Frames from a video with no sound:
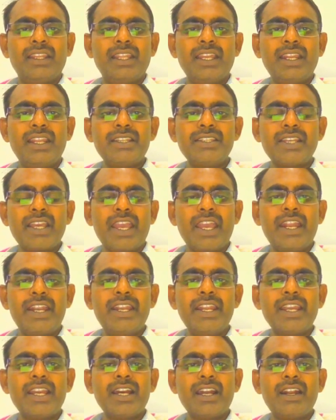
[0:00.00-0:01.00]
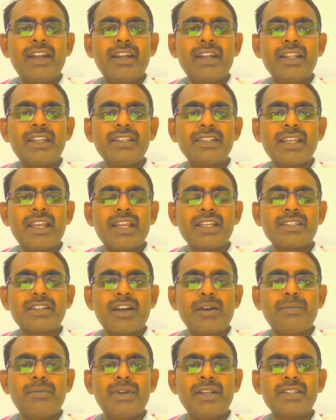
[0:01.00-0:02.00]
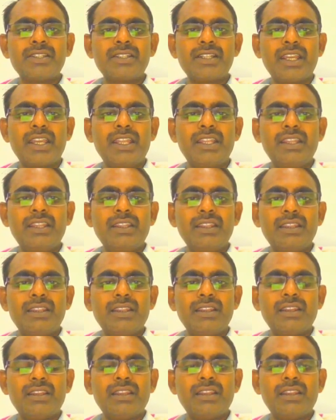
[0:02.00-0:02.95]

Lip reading: There is a eddy current is established in